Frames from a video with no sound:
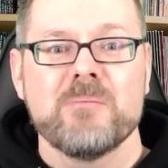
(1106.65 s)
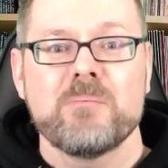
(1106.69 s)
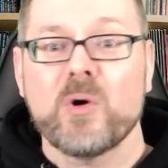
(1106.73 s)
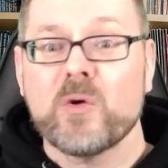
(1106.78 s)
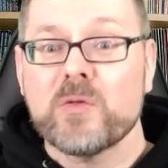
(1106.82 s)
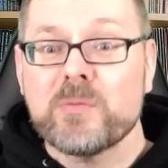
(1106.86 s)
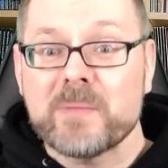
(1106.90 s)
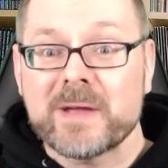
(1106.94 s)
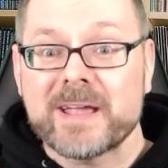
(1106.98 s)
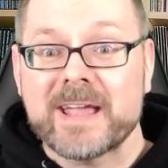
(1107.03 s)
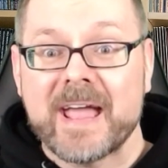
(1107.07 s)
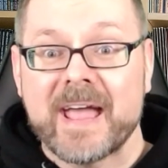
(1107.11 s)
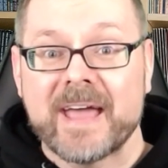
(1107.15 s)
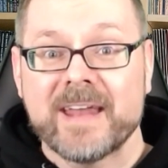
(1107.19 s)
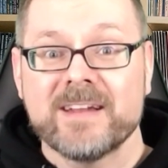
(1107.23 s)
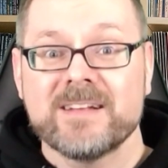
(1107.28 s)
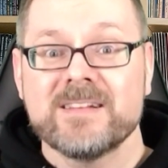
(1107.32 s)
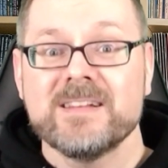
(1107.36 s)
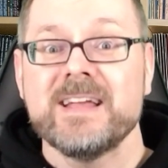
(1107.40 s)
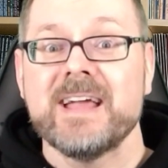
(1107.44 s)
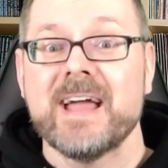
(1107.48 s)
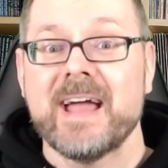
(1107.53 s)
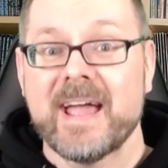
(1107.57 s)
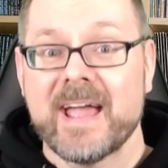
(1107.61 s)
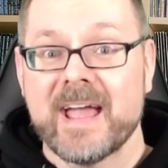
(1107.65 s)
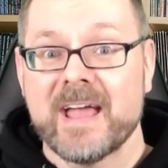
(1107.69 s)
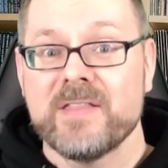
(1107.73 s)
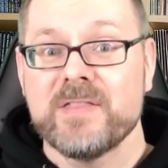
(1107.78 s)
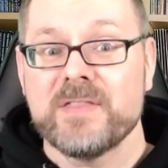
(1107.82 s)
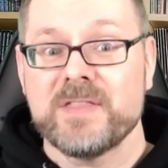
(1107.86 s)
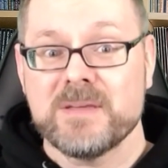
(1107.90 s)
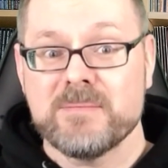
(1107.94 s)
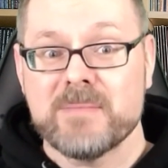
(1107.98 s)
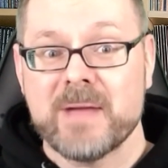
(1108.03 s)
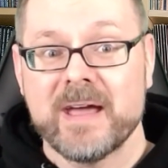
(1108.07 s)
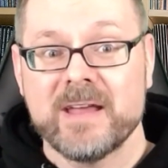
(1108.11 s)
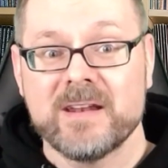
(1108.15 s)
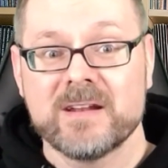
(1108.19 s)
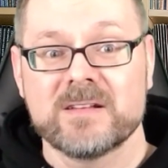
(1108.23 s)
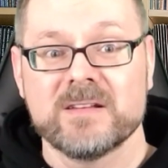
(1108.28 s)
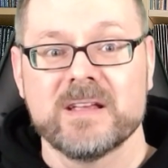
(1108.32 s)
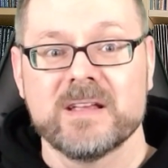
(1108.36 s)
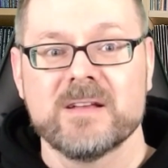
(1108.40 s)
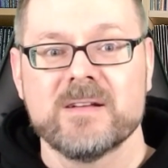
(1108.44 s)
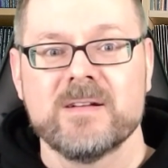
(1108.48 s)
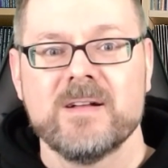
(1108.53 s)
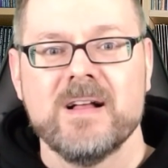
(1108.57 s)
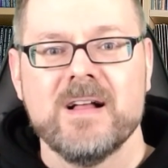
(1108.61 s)
both mechanically and
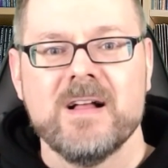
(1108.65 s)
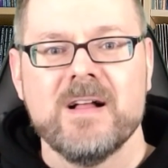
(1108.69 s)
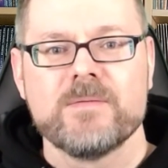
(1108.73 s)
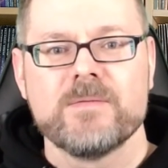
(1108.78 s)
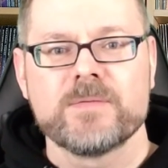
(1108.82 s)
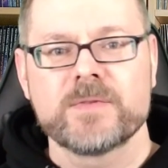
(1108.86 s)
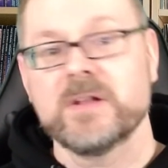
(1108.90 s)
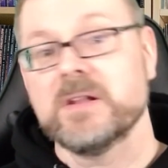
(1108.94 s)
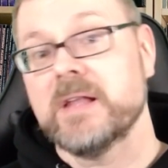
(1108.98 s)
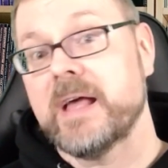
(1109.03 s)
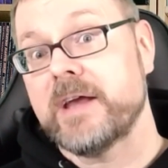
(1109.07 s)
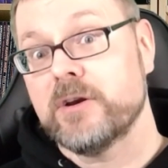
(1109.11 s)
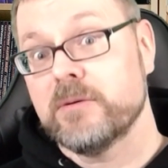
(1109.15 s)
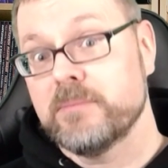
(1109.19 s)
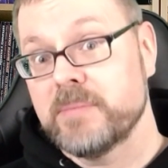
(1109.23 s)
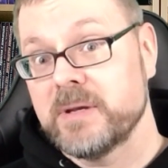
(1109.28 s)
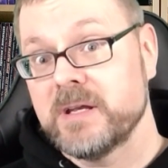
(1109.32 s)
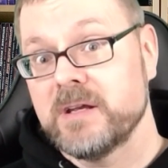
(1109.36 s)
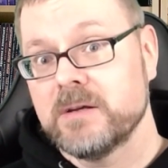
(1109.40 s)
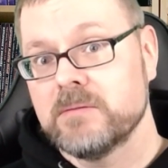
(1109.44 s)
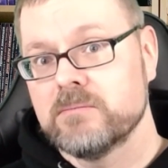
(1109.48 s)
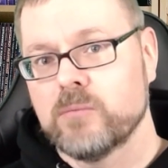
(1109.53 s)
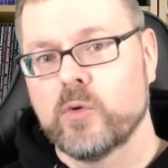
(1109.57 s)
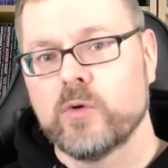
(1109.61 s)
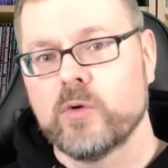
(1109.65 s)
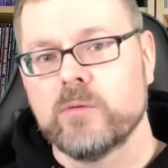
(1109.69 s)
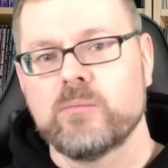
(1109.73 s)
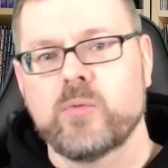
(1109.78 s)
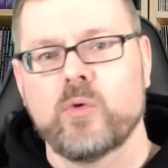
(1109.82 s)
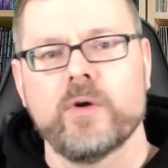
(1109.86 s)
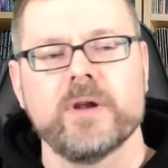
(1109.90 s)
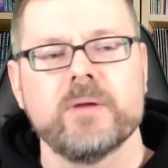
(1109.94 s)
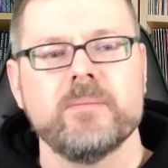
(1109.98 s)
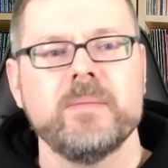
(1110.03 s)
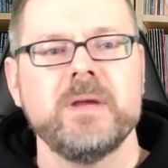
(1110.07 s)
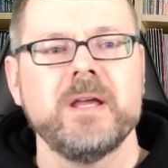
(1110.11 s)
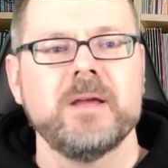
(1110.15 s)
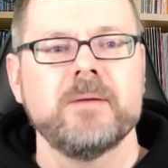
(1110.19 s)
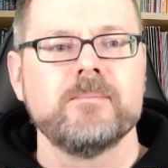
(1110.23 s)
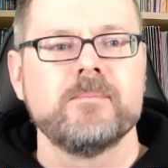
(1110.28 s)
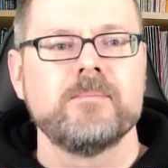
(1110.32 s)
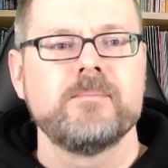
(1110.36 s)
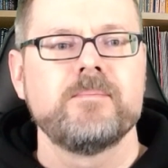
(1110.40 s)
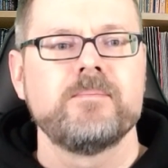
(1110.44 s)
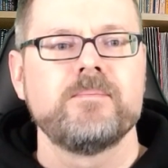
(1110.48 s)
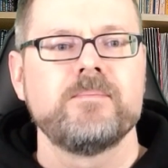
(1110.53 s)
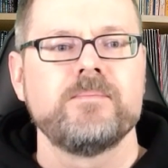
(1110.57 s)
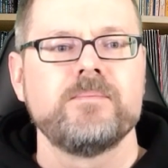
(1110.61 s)
thematically, the latter being more important to me.
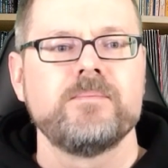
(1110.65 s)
